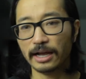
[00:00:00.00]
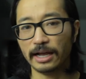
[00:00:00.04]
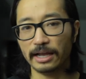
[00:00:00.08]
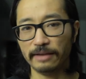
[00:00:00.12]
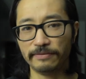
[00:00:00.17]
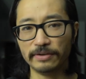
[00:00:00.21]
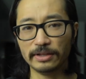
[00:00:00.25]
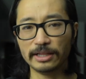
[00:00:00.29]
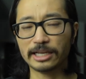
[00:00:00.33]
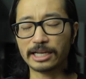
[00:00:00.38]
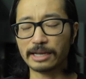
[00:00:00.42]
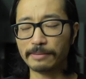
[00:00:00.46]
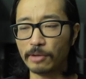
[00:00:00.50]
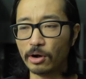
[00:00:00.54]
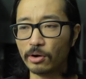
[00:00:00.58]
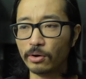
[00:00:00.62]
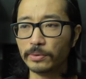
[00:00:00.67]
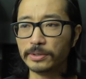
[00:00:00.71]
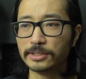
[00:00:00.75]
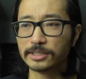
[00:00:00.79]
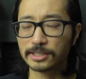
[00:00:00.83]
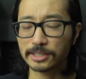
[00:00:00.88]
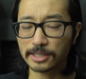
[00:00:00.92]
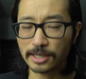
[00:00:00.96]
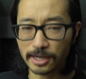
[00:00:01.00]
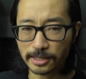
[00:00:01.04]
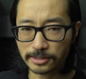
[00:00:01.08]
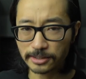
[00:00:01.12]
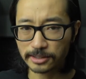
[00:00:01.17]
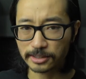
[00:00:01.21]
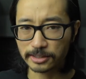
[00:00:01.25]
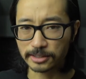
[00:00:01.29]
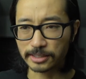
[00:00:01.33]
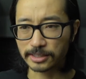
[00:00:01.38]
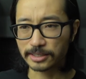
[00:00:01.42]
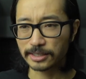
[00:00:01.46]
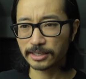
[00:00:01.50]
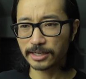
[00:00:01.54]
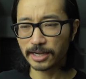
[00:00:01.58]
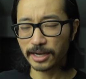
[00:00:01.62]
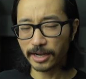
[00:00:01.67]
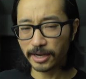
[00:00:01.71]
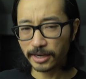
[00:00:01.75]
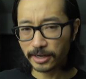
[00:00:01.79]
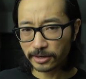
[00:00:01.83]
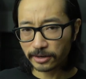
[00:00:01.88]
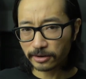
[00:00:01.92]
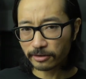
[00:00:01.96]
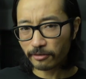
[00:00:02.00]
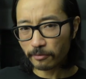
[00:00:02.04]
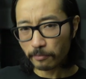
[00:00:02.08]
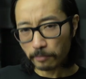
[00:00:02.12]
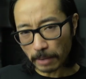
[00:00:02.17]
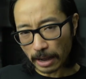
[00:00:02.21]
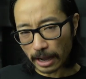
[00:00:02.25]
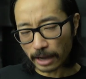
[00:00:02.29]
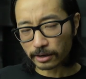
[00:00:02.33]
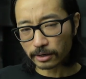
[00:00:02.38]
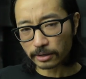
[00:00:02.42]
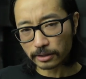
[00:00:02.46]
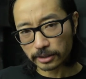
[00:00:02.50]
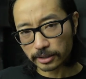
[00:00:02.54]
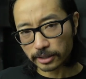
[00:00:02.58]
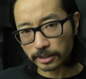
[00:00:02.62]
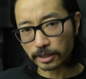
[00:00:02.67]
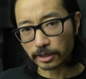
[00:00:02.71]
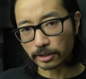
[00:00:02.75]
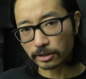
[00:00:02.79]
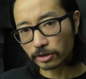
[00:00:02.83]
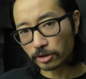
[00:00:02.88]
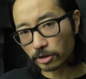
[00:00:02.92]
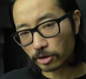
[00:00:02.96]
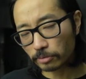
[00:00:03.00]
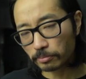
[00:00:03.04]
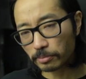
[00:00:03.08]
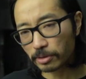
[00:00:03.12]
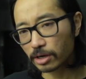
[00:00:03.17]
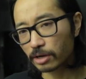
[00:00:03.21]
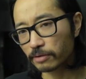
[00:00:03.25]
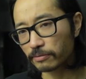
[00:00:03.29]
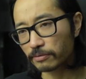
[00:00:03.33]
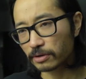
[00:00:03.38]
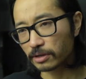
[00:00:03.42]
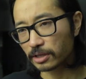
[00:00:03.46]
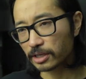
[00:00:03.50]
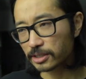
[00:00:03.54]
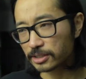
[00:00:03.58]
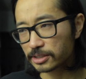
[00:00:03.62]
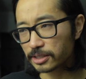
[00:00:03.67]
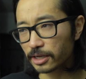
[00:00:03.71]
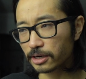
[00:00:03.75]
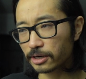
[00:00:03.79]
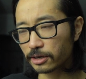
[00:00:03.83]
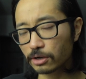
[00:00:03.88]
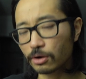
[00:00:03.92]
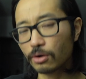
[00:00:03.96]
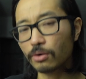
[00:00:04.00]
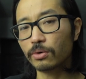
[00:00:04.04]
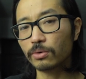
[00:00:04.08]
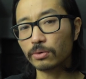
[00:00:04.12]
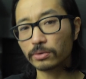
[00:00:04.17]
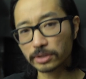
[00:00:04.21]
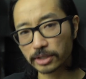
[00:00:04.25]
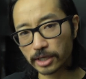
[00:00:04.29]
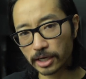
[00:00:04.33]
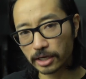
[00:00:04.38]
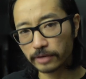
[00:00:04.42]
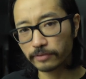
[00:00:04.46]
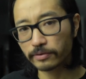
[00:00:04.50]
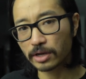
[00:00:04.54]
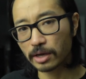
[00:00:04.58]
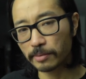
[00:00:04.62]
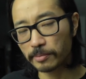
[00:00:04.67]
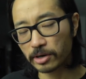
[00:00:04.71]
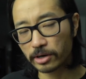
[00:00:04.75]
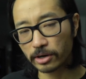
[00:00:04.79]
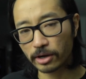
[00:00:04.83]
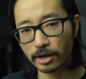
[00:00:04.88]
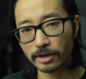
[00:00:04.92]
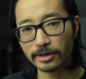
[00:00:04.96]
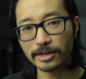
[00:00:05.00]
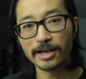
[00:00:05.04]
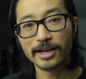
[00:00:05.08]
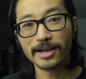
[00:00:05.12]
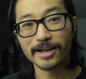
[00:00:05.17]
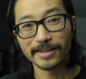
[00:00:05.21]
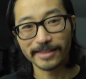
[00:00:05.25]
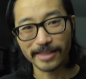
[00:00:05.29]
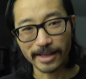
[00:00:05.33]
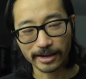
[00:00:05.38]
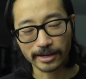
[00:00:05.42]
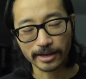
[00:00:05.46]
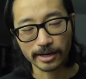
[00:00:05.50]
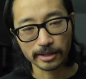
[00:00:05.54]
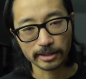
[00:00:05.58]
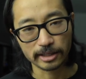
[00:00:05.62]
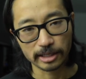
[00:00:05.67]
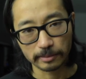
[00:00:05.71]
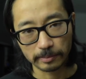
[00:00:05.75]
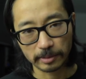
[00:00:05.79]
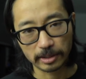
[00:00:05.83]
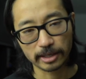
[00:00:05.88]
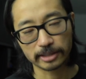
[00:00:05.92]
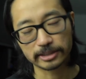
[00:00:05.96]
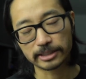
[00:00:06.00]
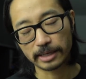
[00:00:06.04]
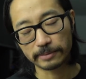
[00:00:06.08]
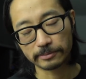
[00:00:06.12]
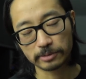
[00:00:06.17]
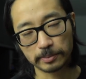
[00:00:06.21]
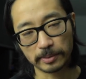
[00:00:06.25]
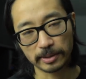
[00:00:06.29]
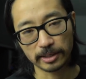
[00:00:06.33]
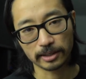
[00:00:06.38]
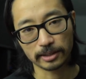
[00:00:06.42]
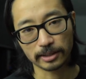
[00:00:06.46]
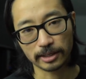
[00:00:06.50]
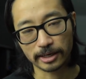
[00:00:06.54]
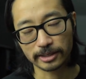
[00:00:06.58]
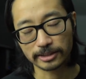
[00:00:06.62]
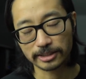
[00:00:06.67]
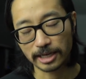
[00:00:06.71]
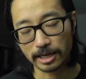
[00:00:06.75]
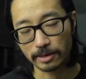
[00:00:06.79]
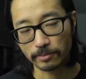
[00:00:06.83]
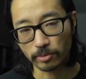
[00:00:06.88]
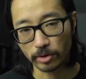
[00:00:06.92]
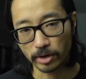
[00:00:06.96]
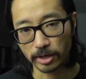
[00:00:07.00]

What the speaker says: I feel like I'm always constantly kind of battling a little bit of a, is that a cold kind of coming on? That kind of thing, because I am spending a lot of time